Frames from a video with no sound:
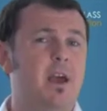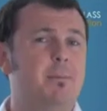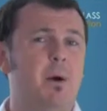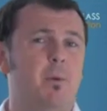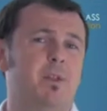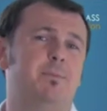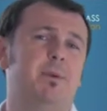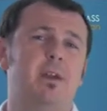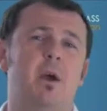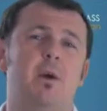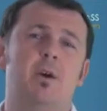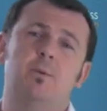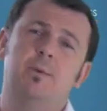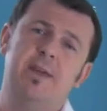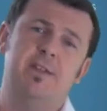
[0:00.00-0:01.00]
about what's been
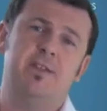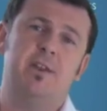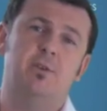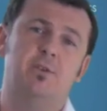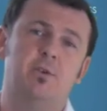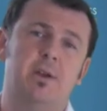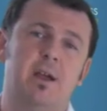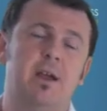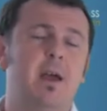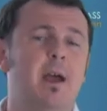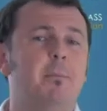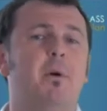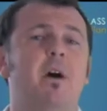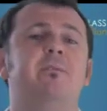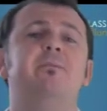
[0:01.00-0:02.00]
going on with their son or daughter
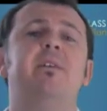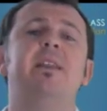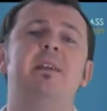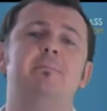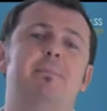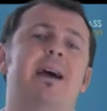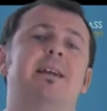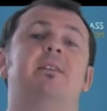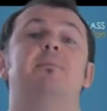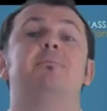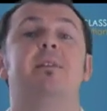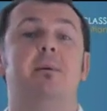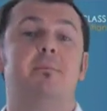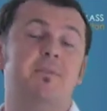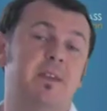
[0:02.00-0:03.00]
by feeding back to them
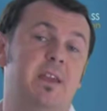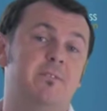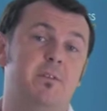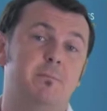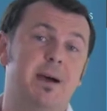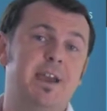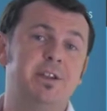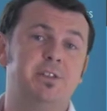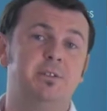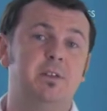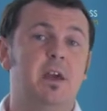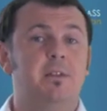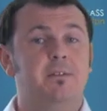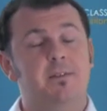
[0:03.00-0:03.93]
some of the information